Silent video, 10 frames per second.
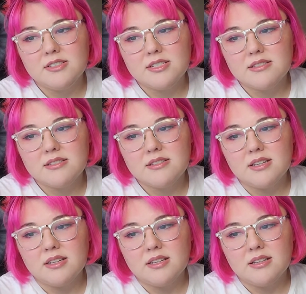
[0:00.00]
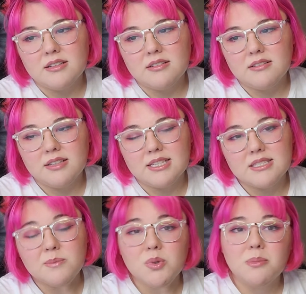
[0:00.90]
just like
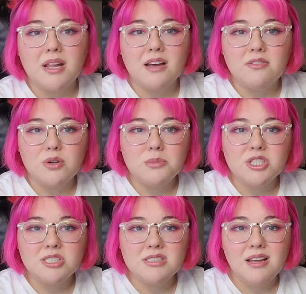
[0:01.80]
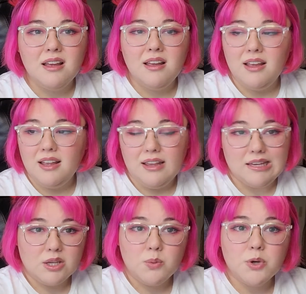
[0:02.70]
simple platformers,
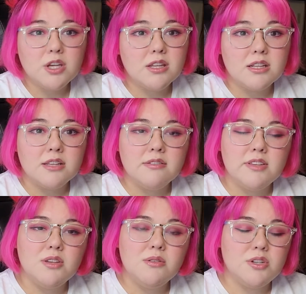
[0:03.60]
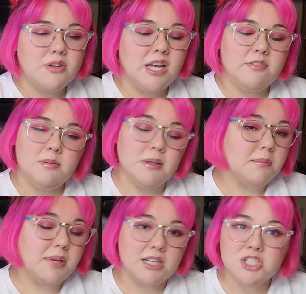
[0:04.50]
it could work. If you don't have a
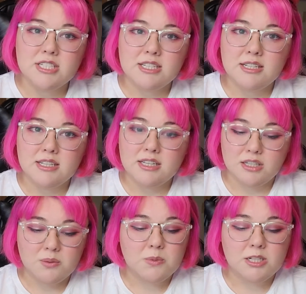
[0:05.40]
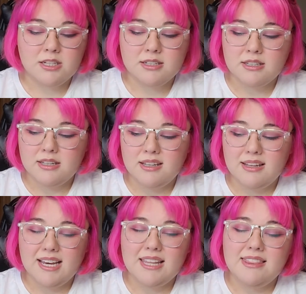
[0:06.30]
big budget, it could work.
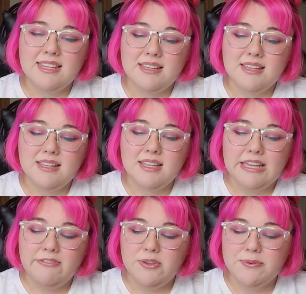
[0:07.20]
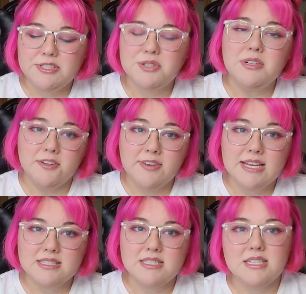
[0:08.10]
I think if you were to
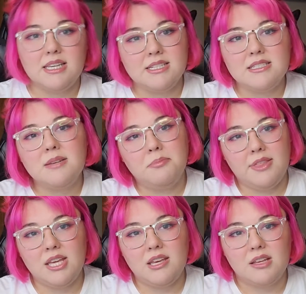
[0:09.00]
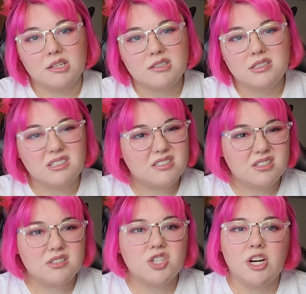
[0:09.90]
invest in something
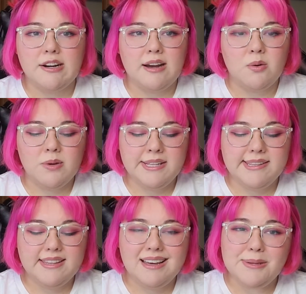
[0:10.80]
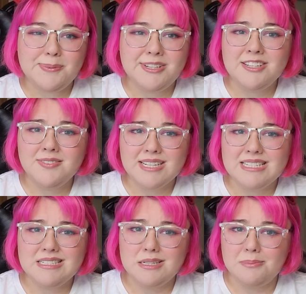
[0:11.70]
to start out with, I would
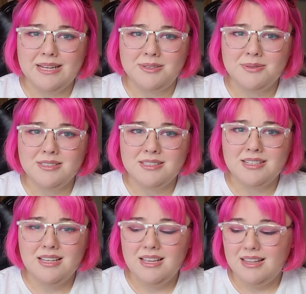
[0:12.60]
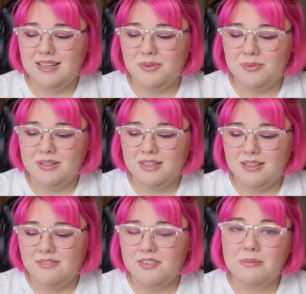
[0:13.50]
invest in a mouse that
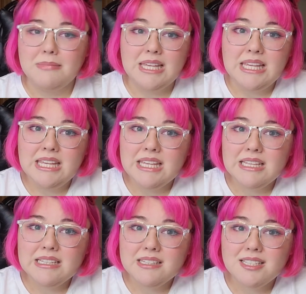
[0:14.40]
really, for me,